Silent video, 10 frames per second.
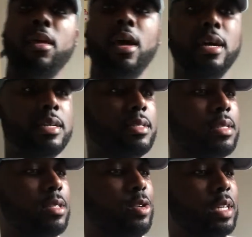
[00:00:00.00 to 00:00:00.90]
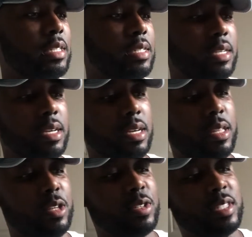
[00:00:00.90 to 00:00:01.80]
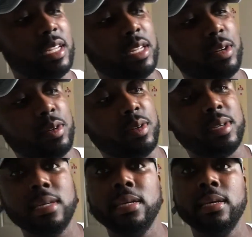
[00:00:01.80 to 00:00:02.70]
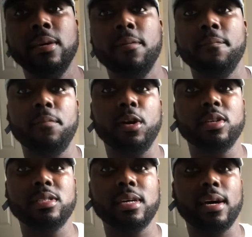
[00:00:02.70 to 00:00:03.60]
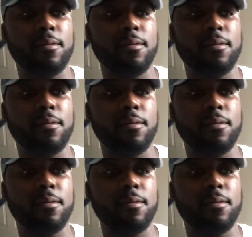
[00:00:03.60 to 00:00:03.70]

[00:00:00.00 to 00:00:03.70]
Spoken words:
As you can see, there's the little verified